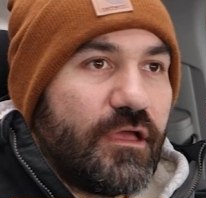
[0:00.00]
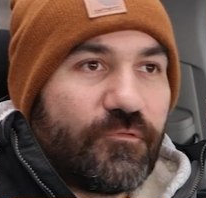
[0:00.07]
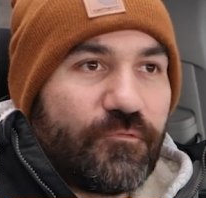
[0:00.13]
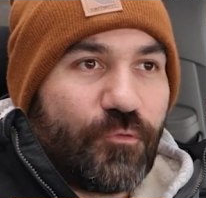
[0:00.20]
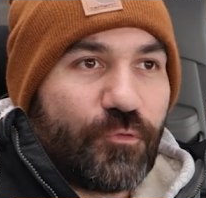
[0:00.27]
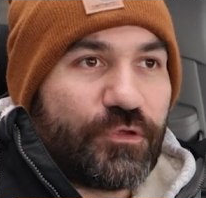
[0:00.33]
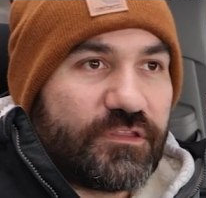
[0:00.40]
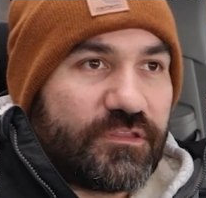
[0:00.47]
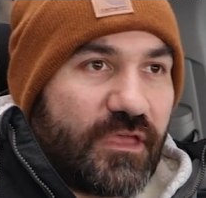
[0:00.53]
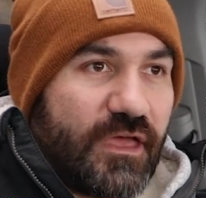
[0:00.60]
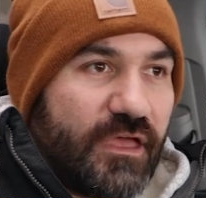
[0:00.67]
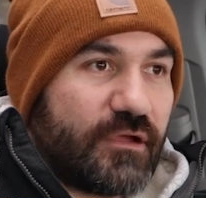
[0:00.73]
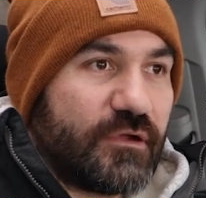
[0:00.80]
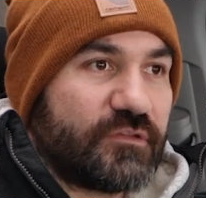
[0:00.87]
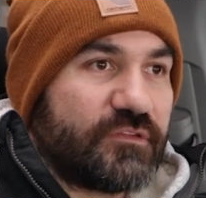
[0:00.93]
For the
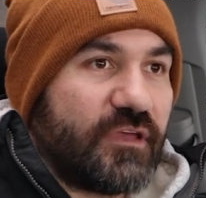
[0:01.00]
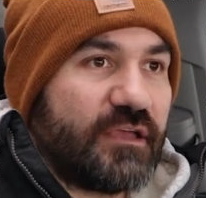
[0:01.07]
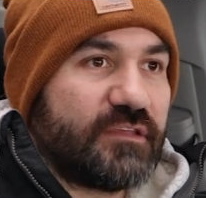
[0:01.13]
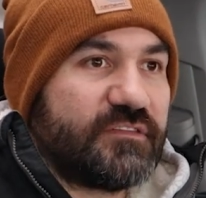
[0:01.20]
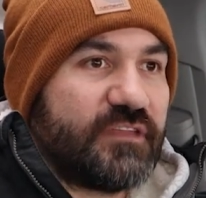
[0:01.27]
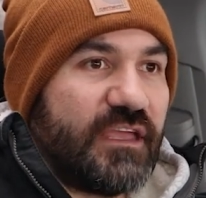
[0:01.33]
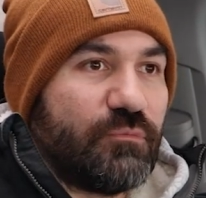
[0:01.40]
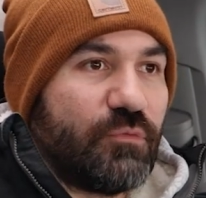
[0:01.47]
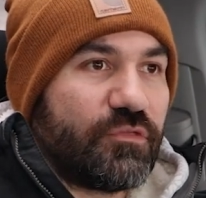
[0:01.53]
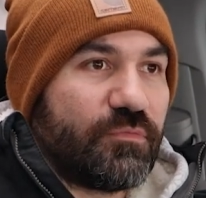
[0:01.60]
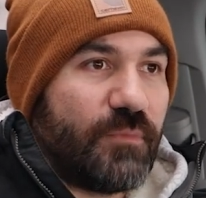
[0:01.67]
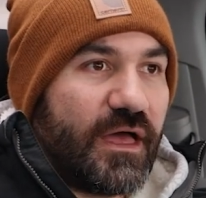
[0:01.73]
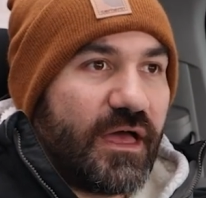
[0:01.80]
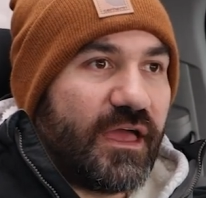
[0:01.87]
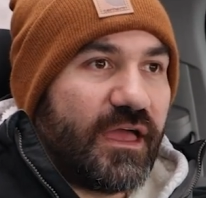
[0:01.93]
tires, I stayed with
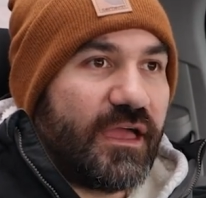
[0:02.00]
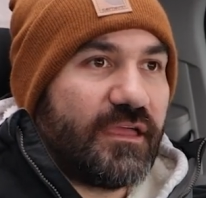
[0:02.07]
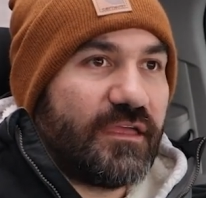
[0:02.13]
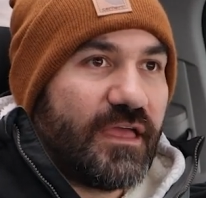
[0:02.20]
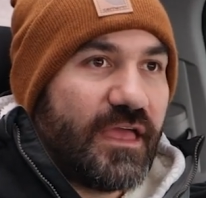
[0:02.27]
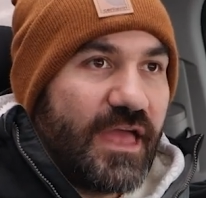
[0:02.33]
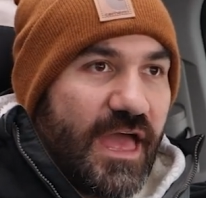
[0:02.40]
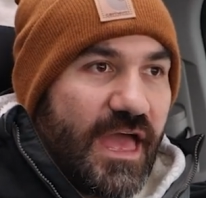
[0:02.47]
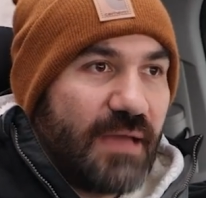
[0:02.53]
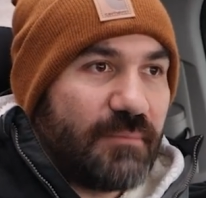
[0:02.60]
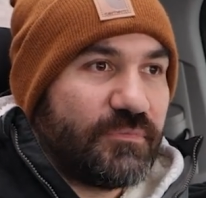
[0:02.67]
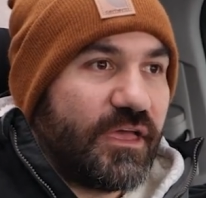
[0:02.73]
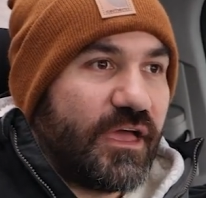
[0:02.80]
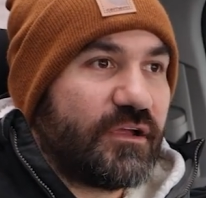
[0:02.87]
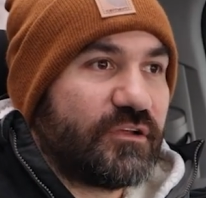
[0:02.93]
my
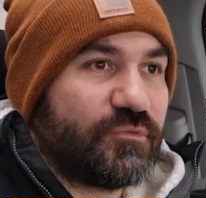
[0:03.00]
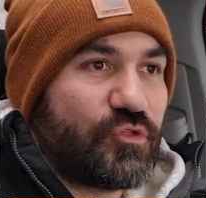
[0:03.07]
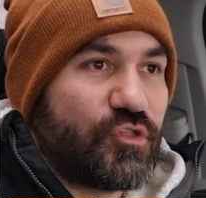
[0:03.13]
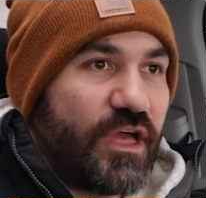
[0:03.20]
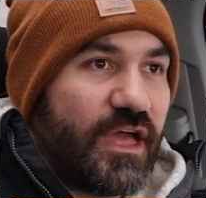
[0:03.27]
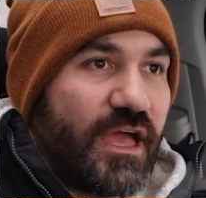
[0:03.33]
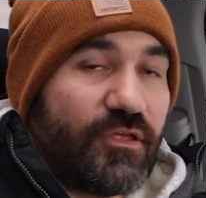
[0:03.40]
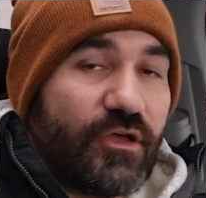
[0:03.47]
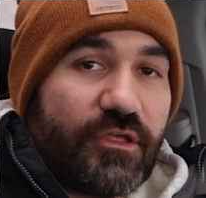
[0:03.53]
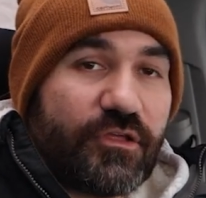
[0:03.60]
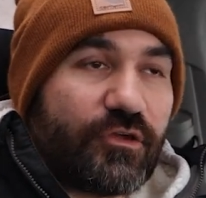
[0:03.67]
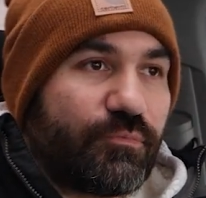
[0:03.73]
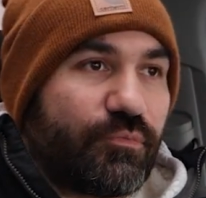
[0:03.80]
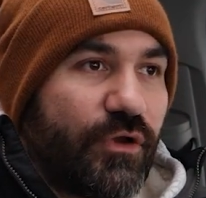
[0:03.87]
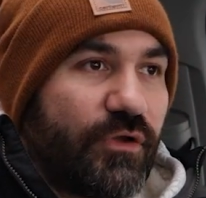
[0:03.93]
AM tires, which I had on
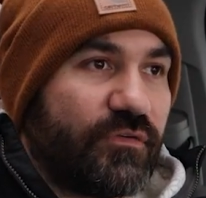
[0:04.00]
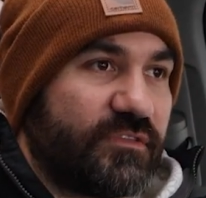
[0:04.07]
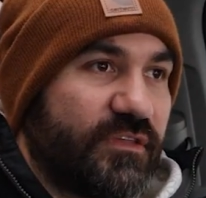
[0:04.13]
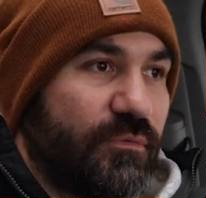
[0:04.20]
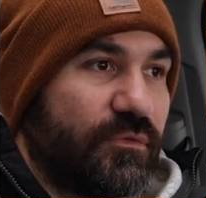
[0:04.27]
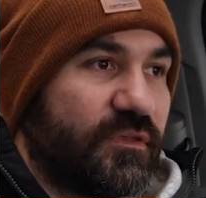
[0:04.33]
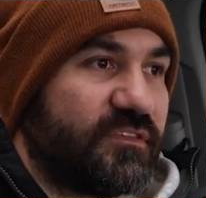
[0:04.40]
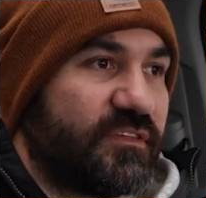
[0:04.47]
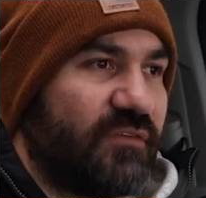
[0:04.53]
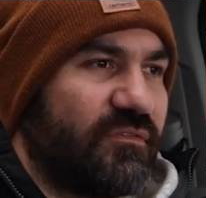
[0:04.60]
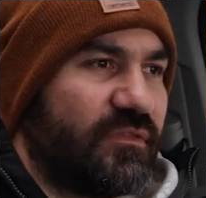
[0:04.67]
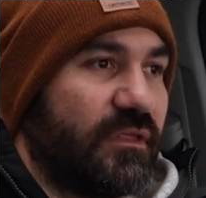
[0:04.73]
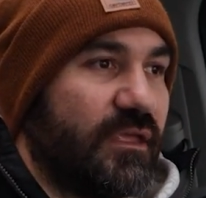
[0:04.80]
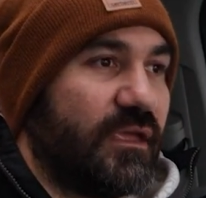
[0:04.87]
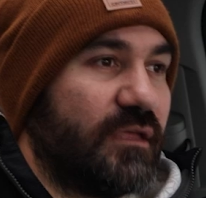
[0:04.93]
here previously with the
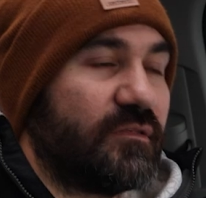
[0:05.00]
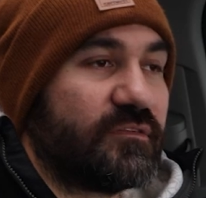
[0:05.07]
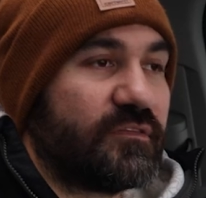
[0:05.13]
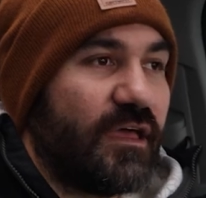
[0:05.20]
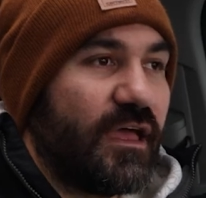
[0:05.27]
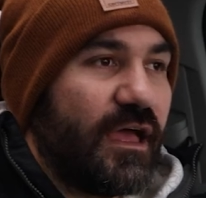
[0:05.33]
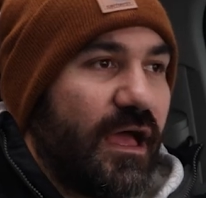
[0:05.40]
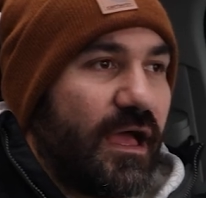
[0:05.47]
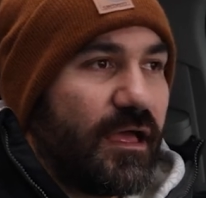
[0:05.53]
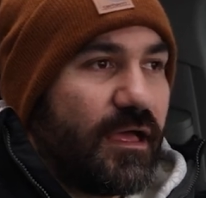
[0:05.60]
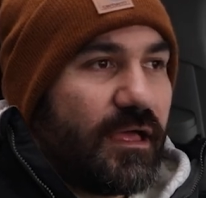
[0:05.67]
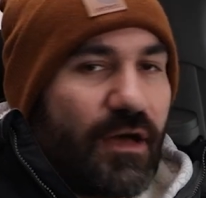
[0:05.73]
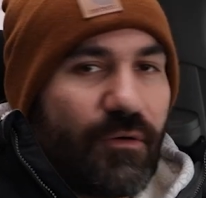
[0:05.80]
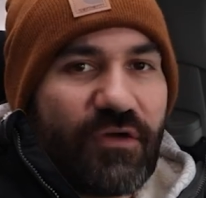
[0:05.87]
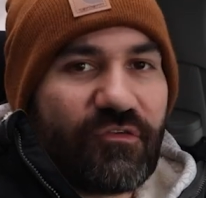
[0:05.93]
17s.
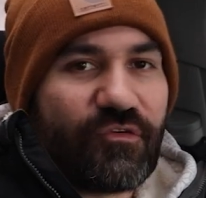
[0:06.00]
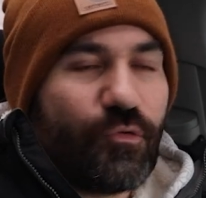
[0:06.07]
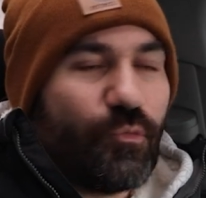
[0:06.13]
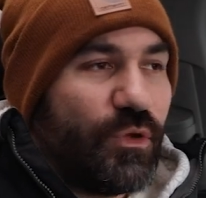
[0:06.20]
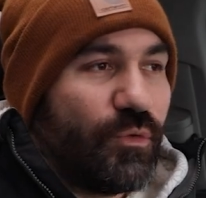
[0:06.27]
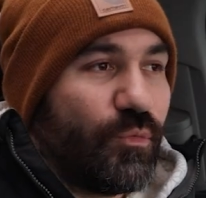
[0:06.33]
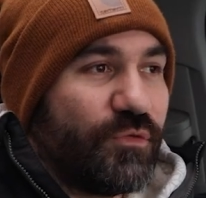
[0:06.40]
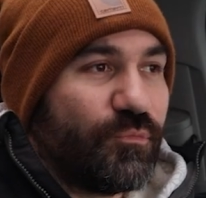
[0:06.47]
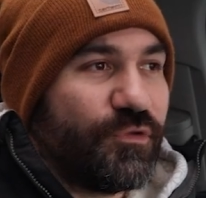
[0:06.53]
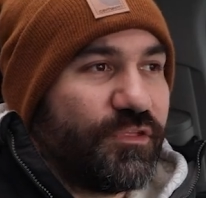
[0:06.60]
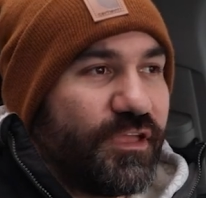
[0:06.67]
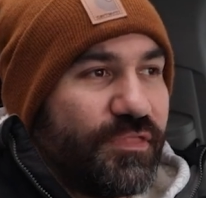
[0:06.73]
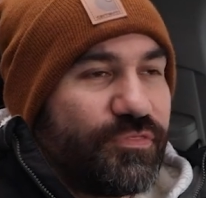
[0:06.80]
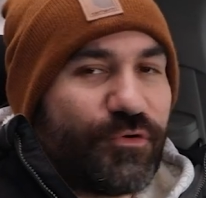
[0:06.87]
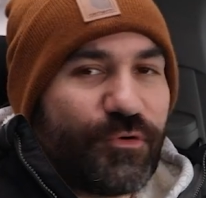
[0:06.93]
However, we went
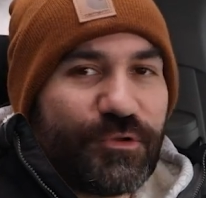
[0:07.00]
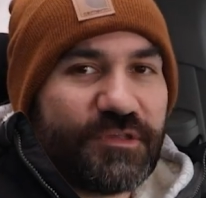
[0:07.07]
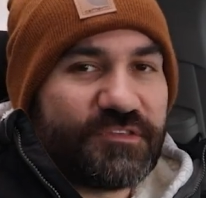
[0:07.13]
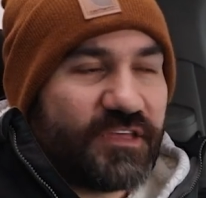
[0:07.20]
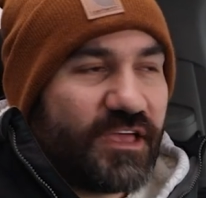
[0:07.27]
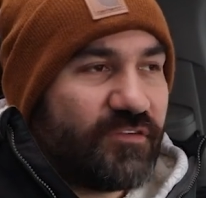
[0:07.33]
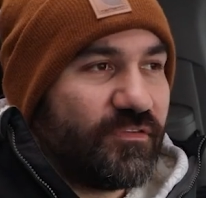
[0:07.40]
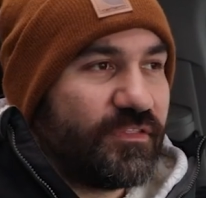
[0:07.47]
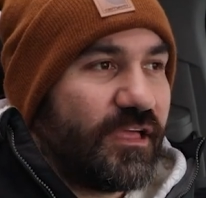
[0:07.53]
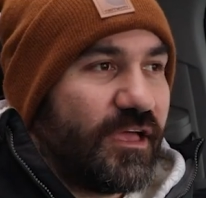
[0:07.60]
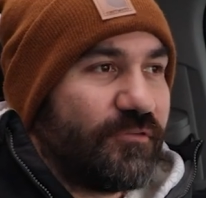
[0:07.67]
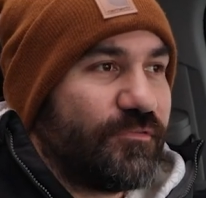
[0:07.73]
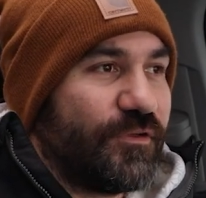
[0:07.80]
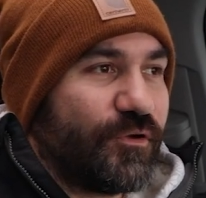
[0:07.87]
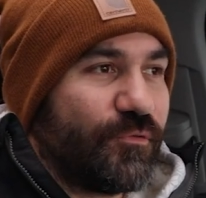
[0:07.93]
with a 37.
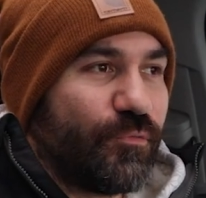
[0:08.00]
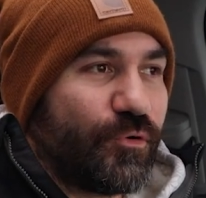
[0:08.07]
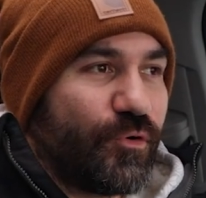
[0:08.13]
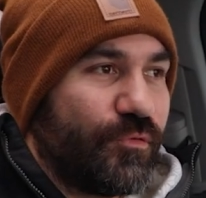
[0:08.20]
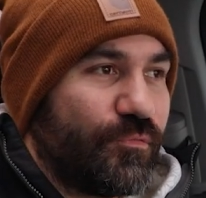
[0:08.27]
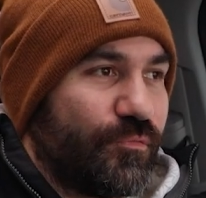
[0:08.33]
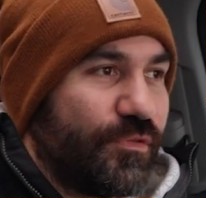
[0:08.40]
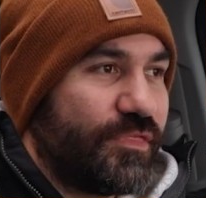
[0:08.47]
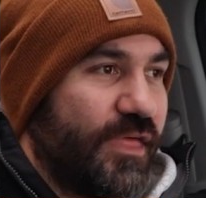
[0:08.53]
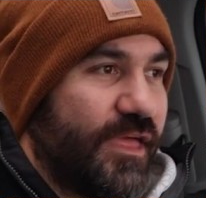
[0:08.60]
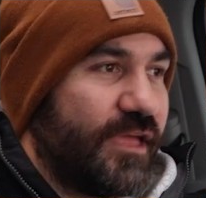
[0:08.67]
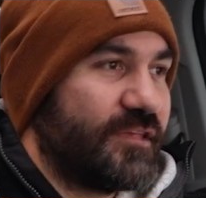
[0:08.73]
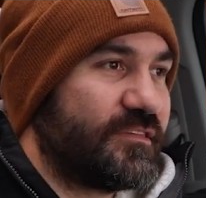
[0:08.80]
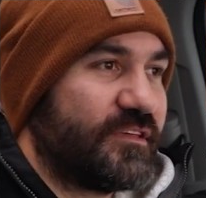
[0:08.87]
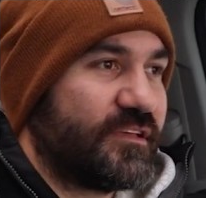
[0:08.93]
I figured we're going with
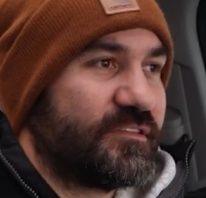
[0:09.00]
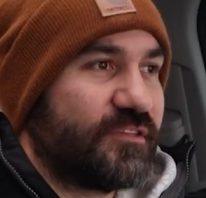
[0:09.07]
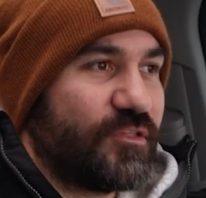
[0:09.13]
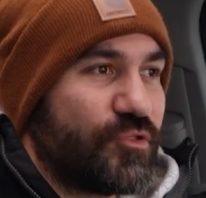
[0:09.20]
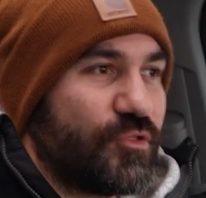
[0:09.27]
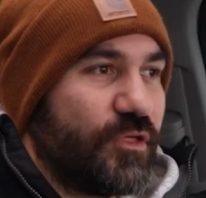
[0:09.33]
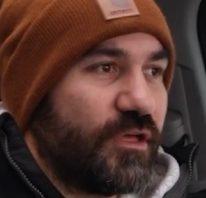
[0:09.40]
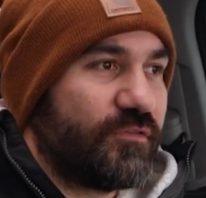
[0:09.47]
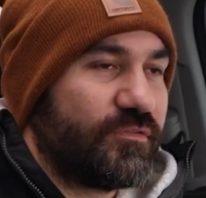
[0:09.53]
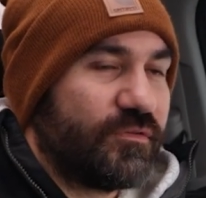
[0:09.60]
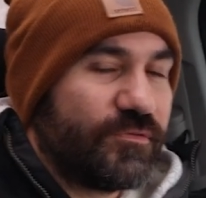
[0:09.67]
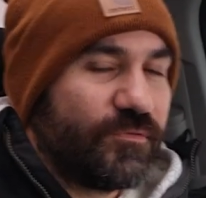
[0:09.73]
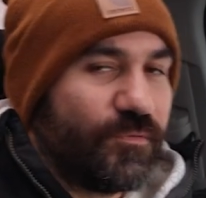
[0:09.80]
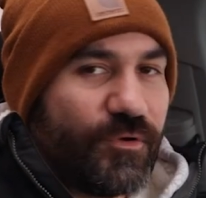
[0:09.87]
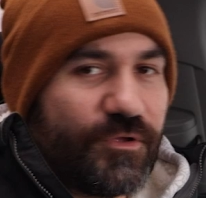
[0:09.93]
a 6-inch
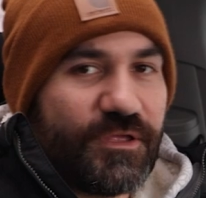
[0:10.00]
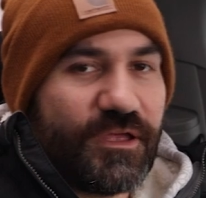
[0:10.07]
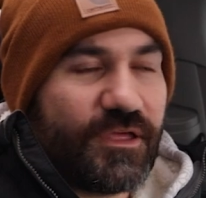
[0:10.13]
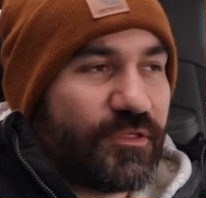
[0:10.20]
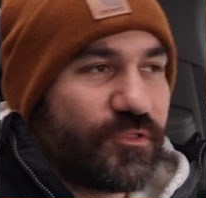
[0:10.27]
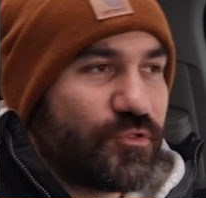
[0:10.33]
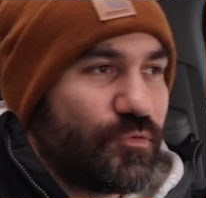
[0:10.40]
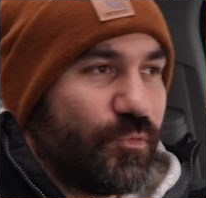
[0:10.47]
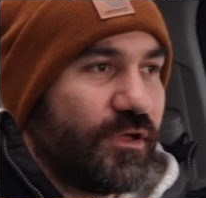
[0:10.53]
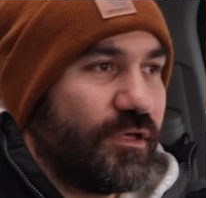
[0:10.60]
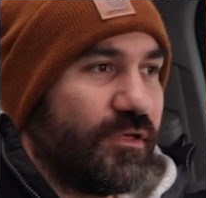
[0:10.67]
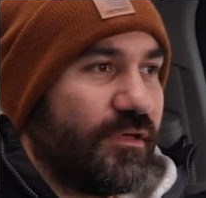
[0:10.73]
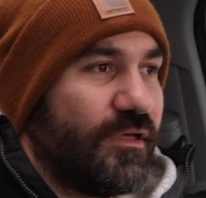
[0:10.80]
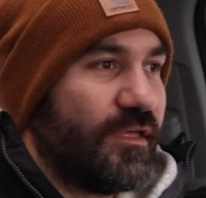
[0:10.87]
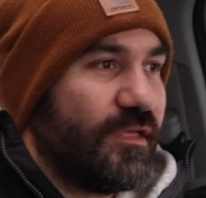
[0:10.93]
lift, 20-inch
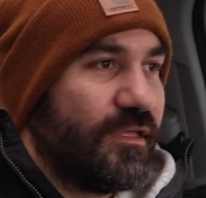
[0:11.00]
wheel.